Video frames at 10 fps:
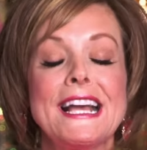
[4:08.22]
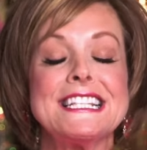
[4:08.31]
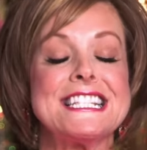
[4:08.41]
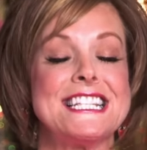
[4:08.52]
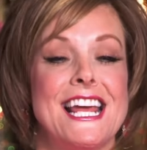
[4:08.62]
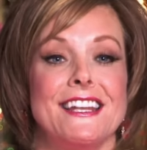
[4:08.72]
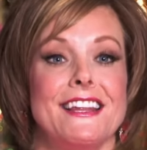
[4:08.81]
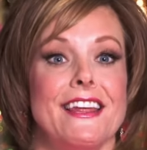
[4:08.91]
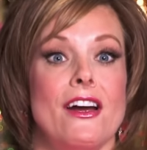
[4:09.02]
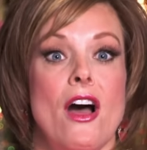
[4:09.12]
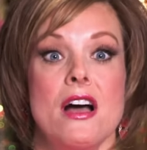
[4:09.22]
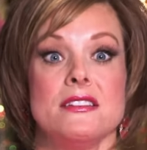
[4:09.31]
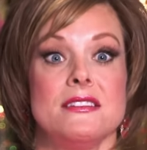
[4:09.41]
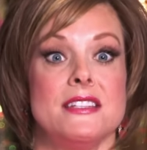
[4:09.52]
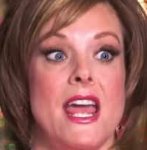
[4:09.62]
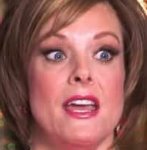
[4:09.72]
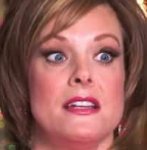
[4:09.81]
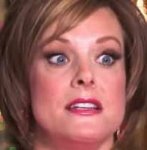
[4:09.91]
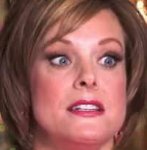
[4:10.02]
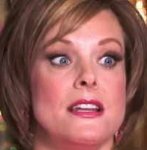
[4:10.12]
was standing there on
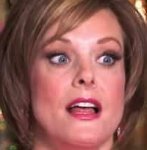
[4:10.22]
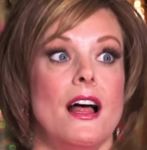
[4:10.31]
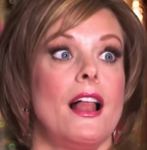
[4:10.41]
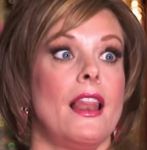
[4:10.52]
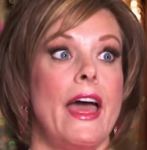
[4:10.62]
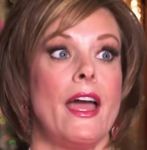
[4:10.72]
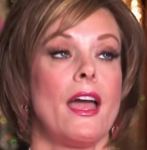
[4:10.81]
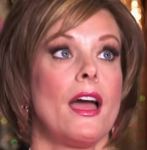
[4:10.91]
stage, like.